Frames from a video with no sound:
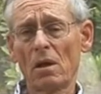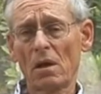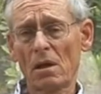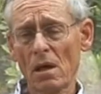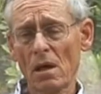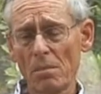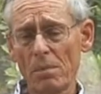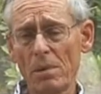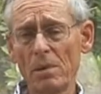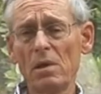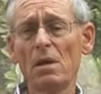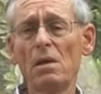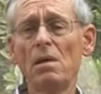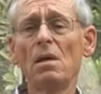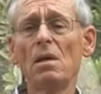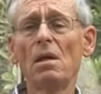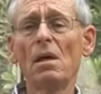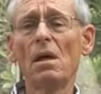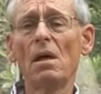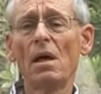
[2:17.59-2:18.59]

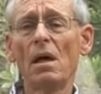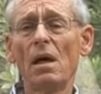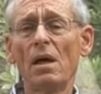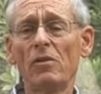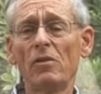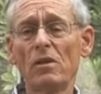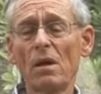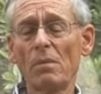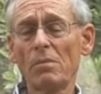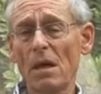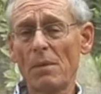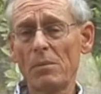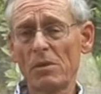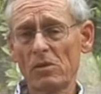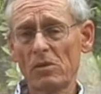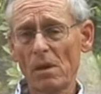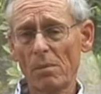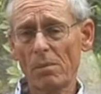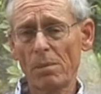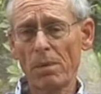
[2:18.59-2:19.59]
accompanied and
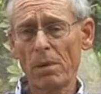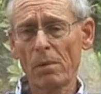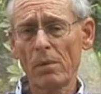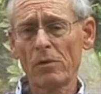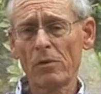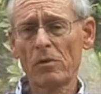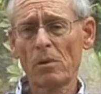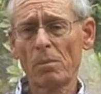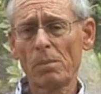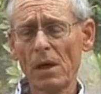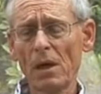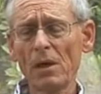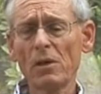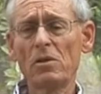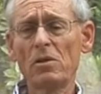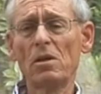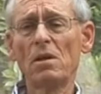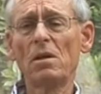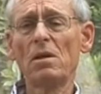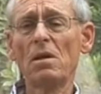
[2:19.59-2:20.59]
sometimes supp
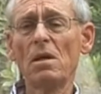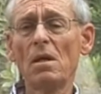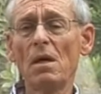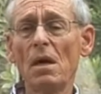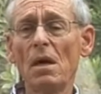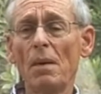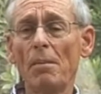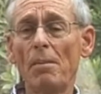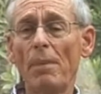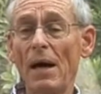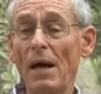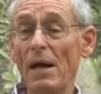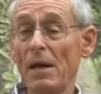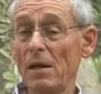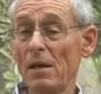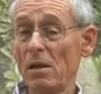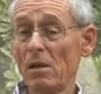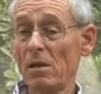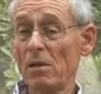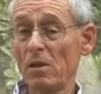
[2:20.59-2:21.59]
supplanted
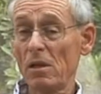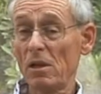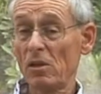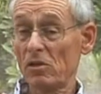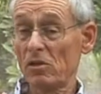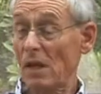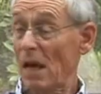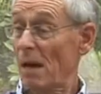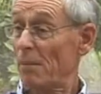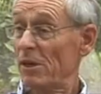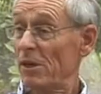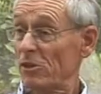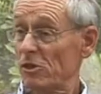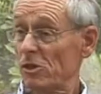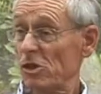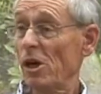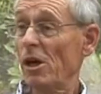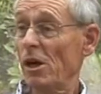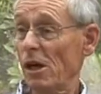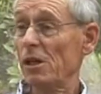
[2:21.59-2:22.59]
by the
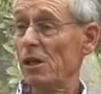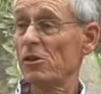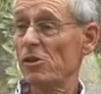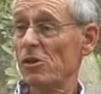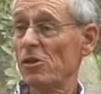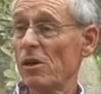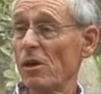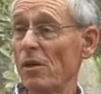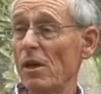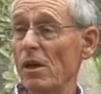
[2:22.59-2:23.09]
established church.